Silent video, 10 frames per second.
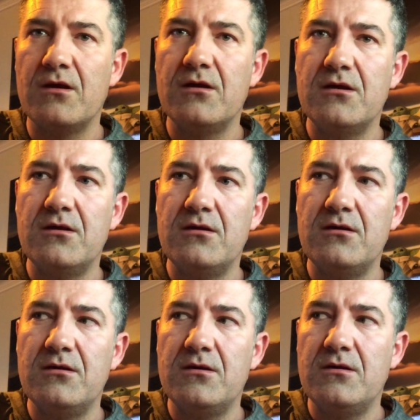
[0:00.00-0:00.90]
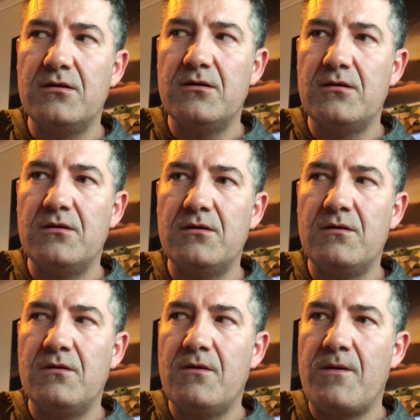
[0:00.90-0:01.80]

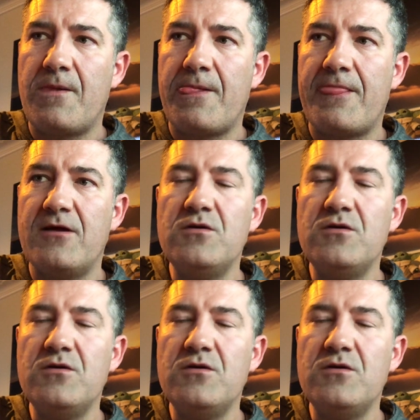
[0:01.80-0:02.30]
(no one is talking)